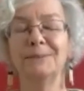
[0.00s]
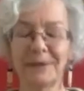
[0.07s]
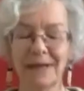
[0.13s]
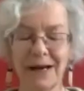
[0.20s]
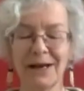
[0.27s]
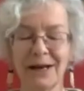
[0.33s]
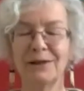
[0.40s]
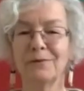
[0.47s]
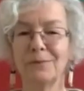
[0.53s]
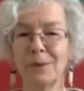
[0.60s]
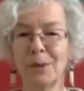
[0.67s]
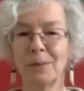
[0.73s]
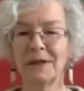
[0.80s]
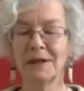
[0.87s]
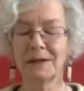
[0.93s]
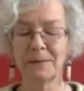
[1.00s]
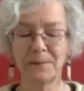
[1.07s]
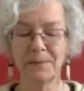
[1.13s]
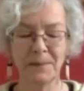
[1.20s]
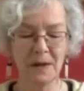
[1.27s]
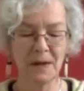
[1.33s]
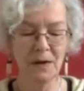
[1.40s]
kind of moment.
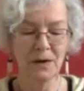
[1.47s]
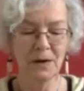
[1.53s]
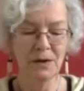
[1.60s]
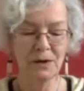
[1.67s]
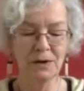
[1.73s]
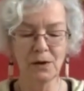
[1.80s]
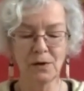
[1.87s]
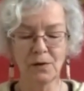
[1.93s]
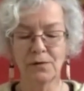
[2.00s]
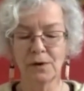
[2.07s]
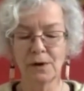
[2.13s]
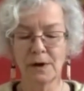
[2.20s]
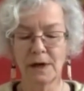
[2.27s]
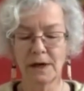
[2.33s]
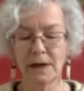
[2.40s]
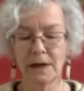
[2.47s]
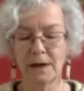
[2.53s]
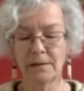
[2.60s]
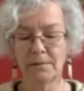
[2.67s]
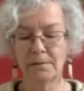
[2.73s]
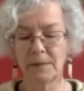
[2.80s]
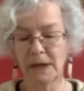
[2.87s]
So
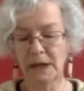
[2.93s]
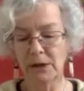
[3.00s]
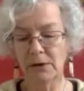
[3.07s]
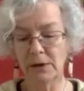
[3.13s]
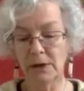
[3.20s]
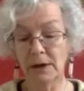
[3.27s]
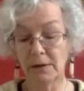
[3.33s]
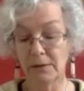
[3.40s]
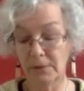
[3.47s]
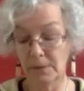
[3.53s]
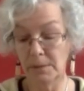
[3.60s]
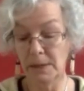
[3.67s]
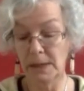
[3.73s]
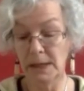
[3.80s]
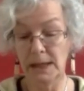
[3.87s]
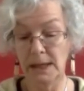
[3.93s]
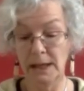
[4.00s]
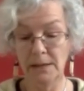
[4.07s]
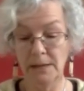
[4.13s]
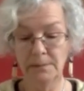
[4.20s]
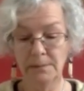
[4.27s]
for hearing, for me,